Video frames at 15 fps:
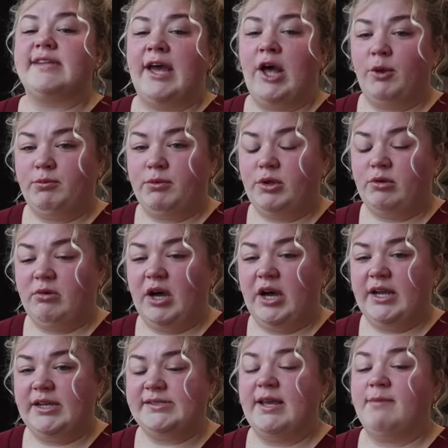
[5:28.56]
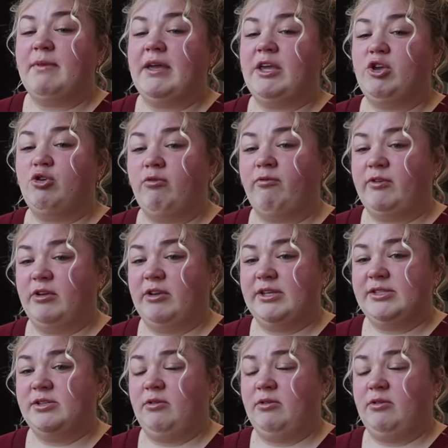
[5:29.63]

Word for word: to help you guys and make you feel less